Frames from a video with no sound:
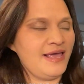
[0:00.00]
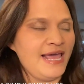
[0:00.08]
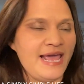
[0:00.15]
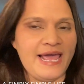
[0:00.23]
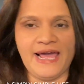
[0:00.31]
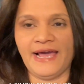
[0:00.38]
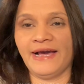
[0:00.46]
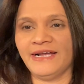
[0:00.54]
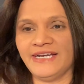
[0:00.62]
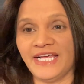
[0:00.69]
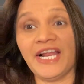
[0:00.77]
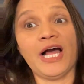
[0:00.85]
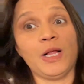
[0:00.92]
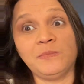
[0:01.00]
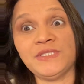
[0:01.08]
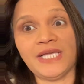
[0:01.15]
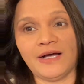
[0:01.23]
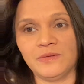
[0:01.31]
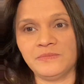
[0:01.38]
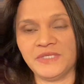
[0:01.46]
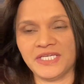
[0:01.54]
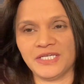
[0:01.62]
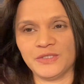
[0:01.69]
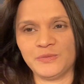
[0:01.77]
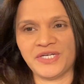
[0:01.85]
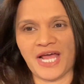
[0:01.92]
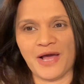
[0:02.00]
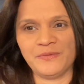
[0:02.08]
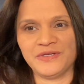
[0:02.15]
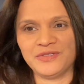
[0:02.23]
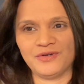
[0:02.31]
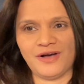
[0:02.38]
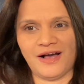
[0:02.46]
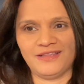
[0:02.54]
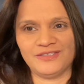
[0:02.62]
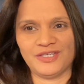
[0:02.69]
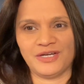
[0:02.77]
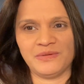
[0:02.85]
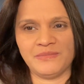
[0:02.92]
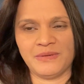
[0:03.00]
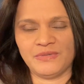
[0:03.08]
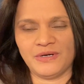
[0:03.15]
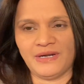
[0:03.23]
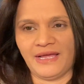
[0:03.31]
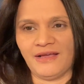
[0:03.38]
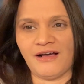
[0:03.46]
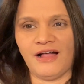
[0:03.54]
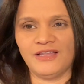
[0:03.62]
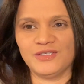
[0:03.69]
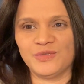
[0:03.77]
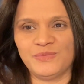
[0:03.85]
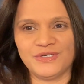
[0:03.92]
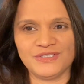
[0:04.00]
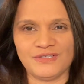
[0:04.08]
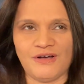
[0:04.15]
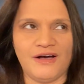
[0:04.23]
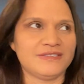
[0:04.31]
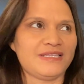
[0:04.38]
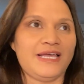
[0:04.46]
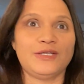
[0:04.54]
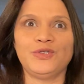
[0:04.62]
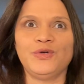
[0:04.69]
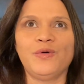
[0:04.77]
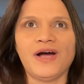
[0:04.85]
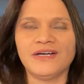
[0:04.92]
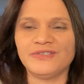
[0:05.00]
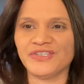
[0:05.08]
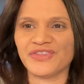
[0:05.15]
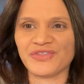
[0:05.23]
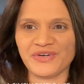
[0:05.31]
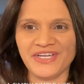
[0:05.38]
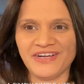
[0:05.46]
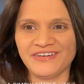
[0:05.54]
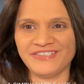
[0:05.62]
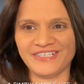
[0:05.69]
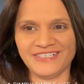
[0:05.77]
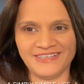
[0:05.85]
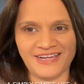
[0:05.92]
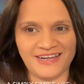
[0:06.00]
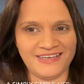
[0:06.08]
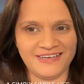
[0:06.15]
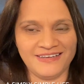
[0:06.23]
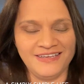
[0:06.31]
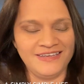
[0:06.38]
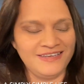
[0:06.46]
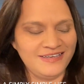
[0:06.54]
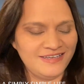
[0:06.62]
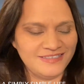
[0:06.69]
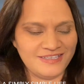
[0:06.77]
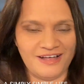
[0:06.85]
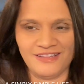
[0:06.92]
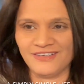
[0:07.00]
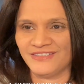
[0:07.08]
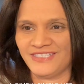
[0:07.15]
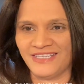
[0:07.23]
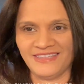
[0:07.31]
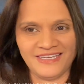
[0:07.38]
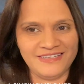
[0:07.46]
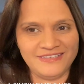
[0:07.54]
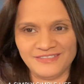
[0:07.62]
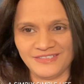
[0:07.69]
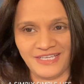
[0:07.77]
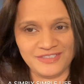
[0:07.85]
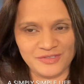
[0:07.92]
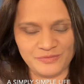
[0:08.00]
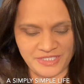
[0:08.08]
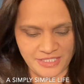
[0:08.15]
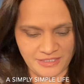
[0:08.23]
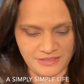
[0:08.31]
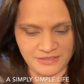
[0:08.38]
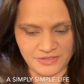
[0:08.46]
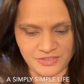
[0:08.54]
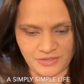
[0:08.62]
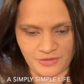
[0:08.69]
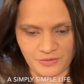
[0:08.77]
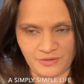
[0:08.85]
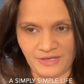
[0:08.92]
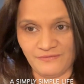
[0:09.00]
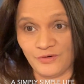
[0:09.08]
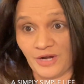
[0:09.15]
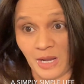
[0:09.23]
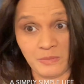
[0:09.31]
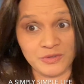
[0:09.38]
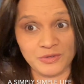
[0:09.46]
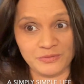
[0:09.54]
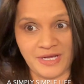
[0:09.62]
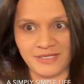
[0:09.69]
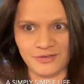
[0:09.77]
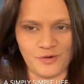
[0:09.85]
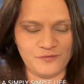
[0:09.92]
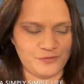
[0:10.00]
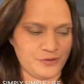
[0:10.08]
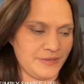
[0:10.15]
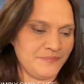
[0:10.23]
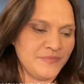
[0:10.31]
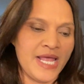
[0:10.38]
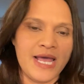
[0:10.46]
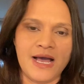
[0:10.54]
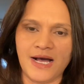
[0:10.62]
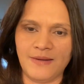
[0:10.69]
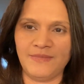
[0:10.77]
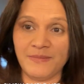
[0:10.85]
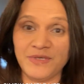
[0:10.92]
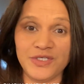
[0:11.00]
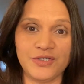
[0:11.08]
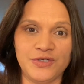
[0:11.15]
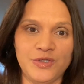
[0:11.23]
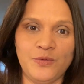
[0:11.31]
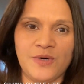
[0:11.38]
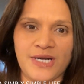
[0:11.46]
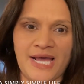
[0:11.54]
and it helps out because when I went to college, I remember like college books cost like two hundred, three hundred kind of dollars, and then it's ridiculous. So if you're able to rent, go for it. Um, let me show you what I